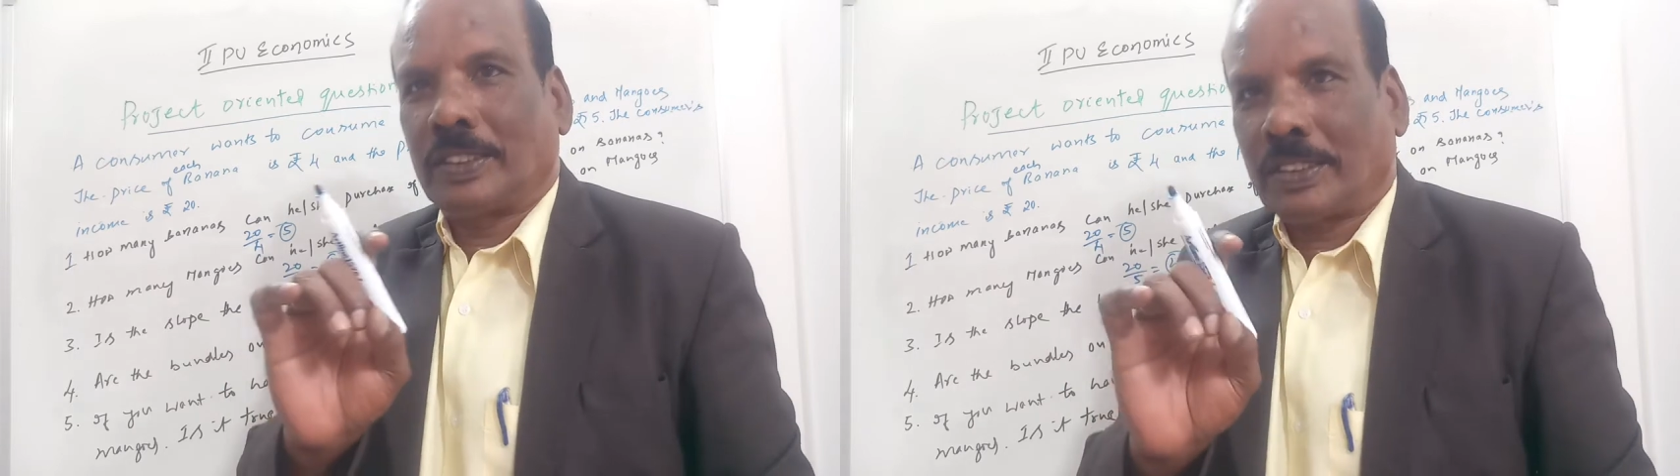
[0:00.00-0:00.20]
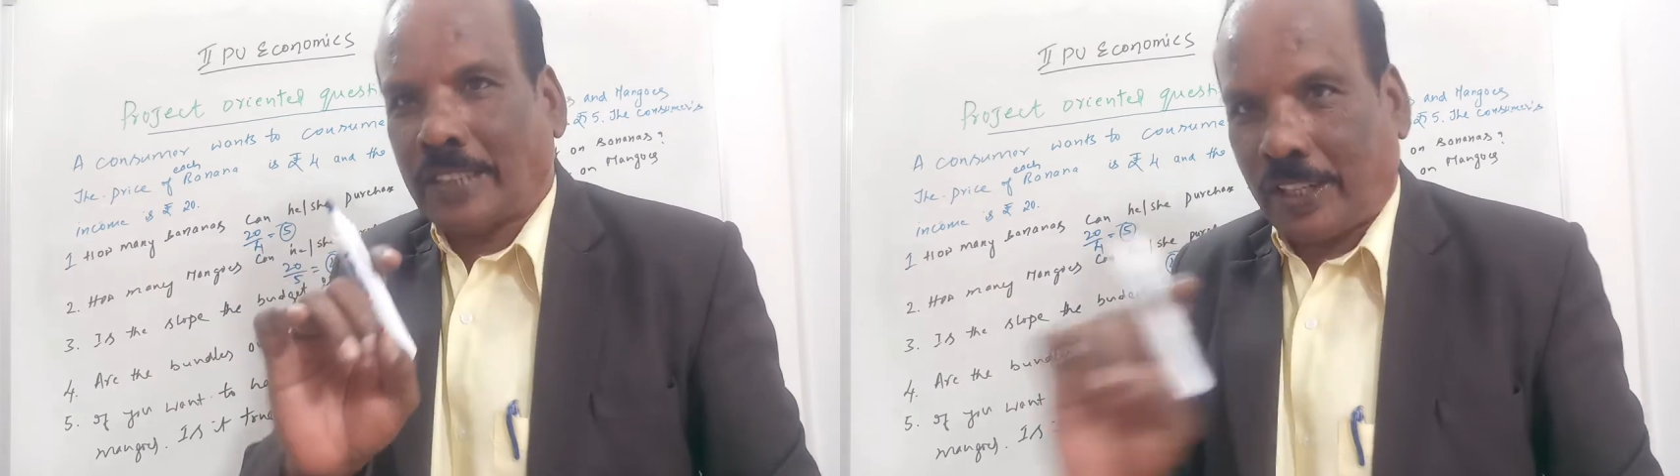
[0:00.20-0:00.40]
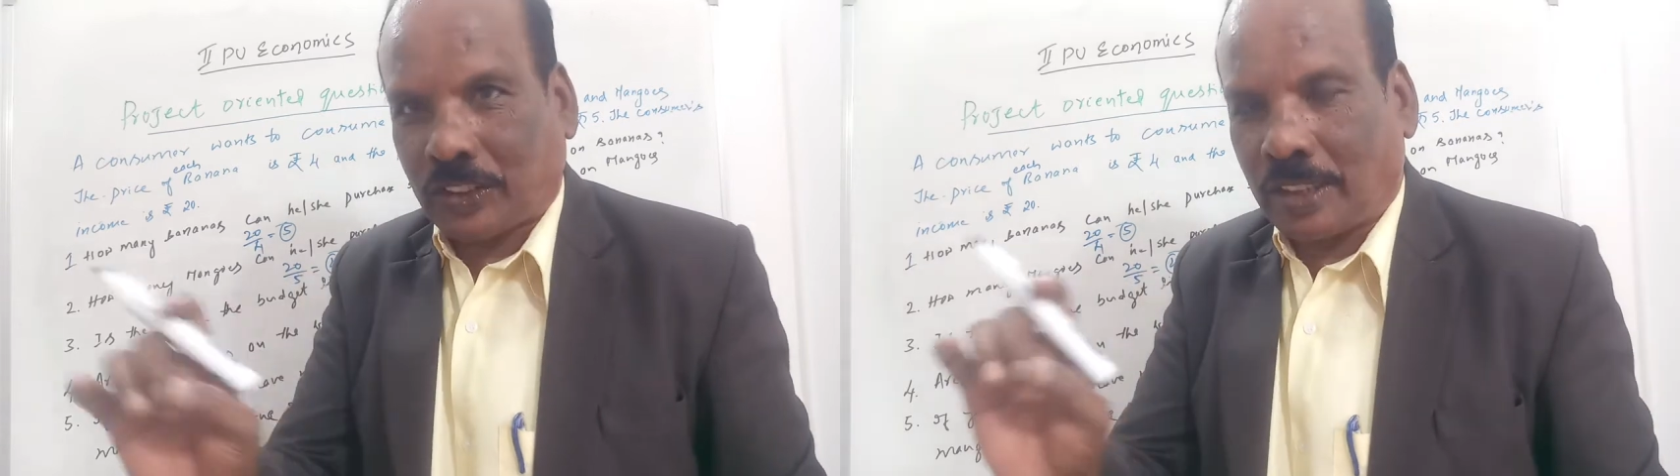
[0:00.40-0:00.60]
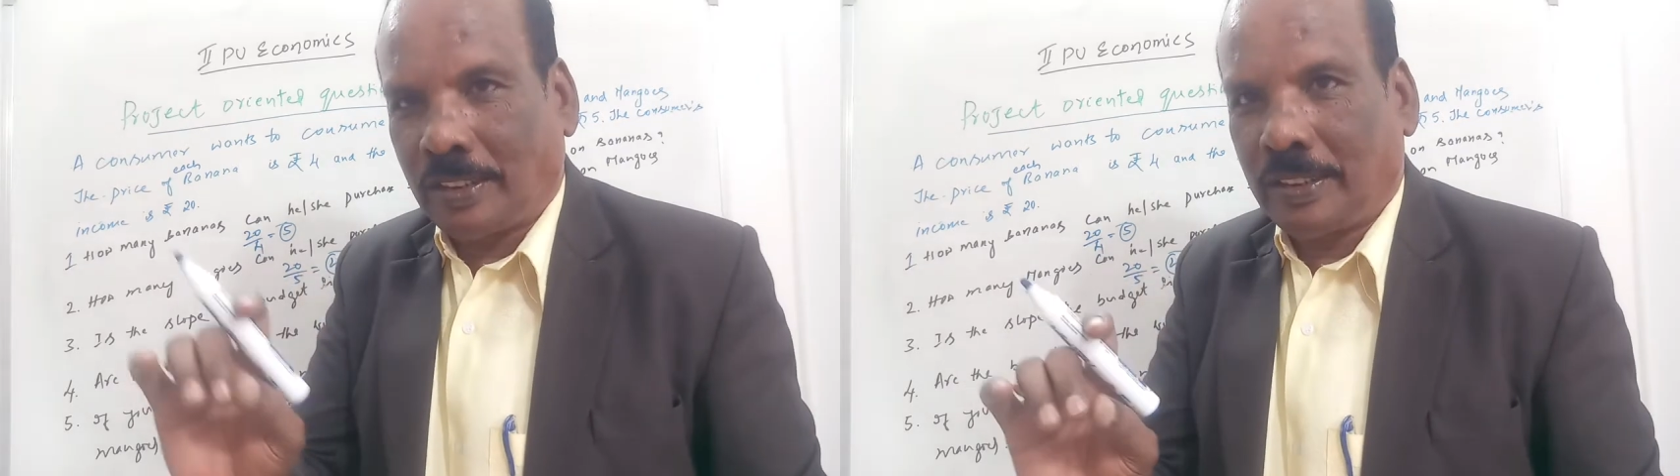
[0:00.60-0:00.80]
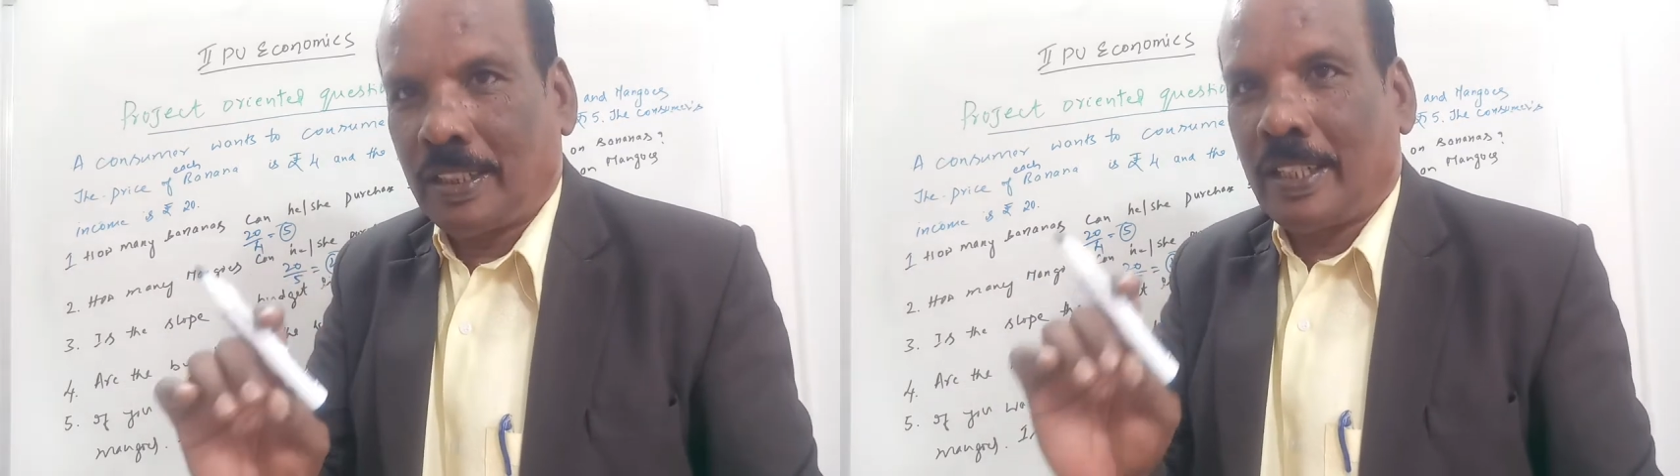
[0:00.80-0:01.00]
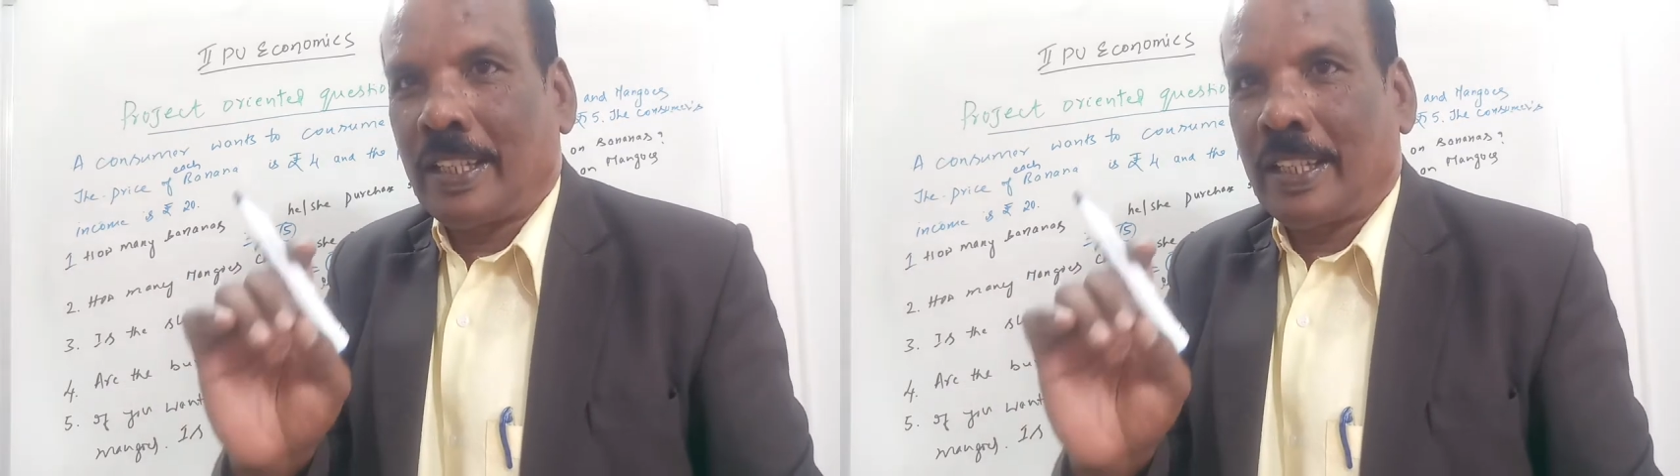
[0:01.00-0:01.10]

section